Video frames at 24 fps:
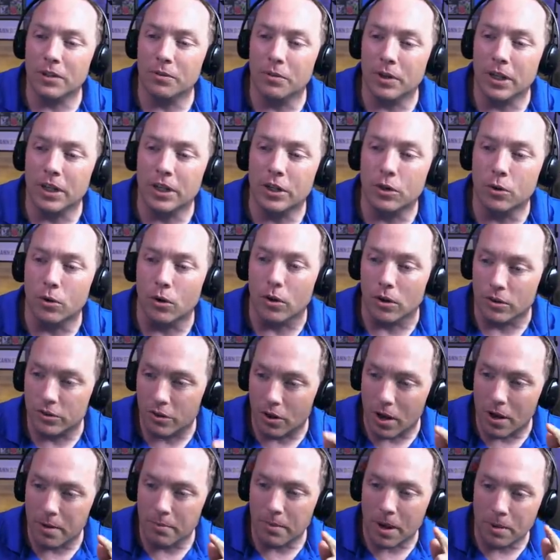really cool. So
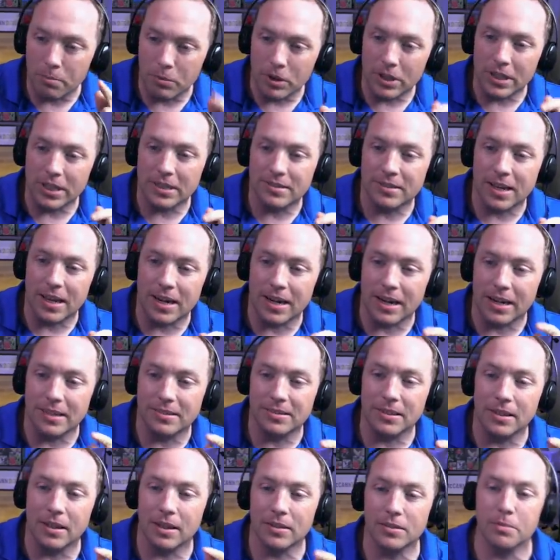I'm really excited. I
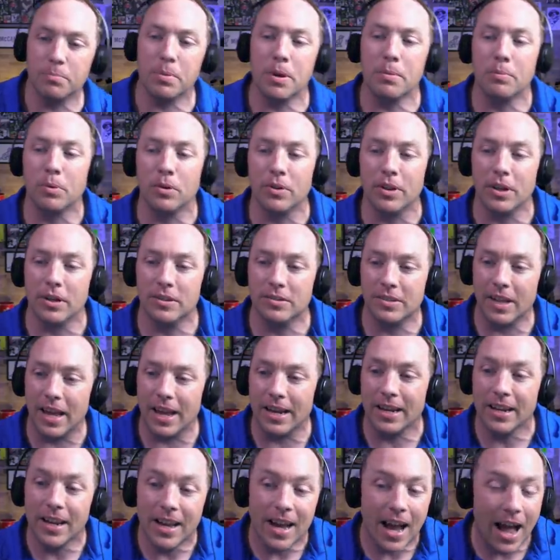see lots of people that are
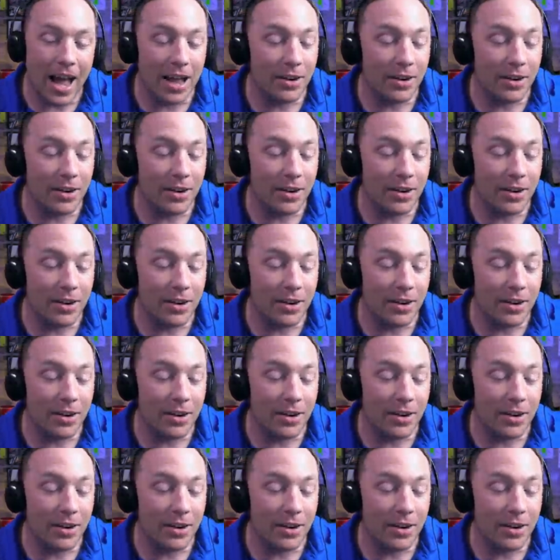saying, I